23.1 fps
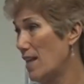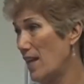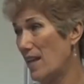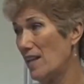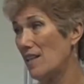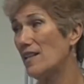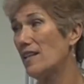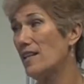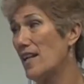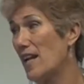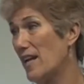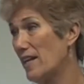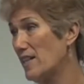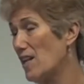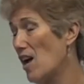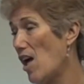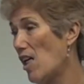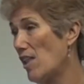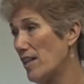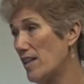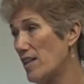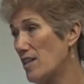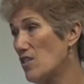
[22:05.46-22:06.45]
England had
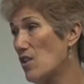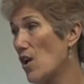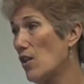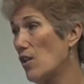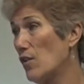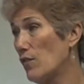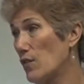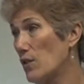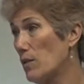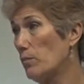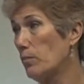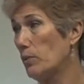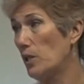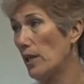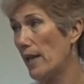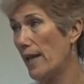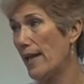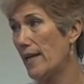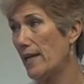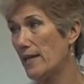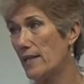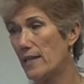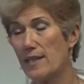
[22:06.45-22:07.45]
colonies all over the
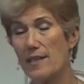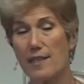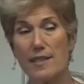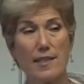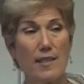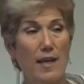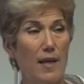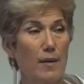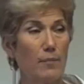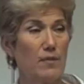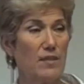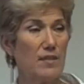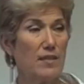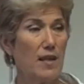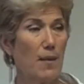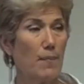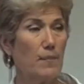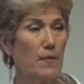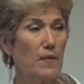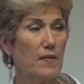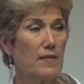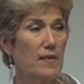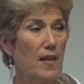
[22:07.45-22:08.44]
planet at the time.
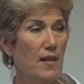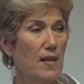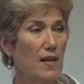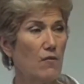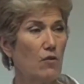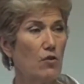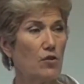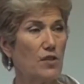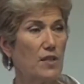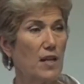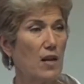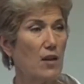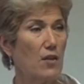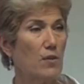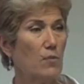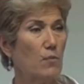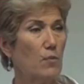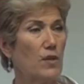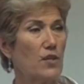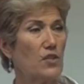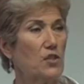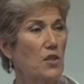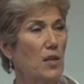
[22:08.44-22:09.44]
The sun never set on the
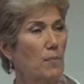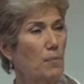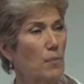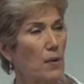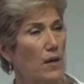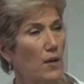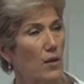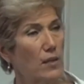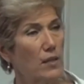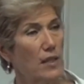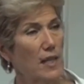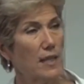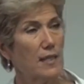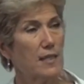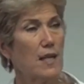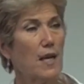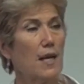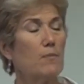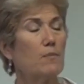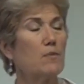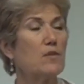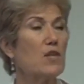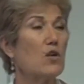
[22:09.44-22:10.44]
British Empire at that
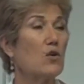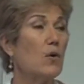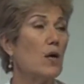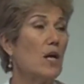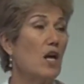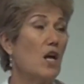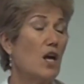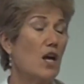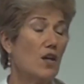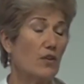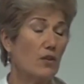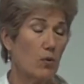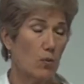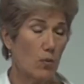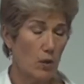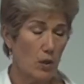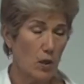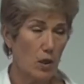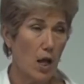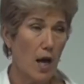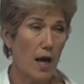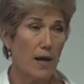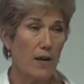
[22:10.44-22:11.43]
time. So there
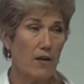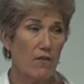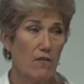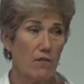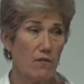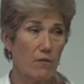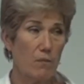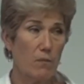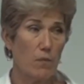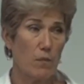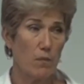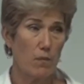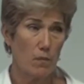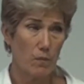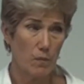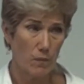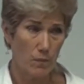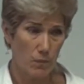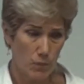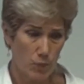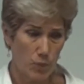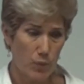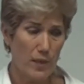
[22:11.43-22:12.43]
were a lot of
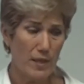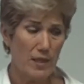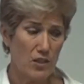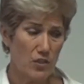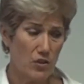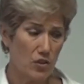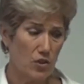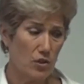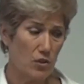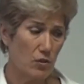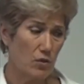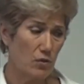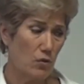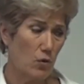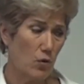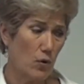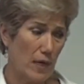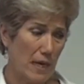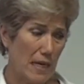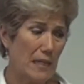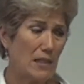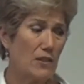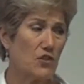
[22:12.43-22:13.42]
British
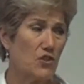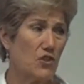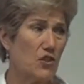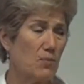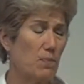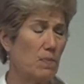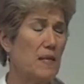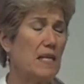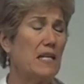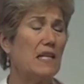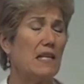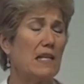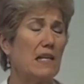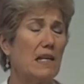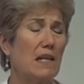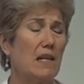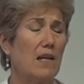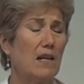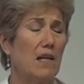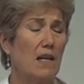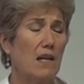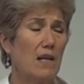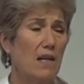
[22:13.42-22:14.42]
or
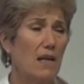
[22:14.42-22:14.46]
English-speaking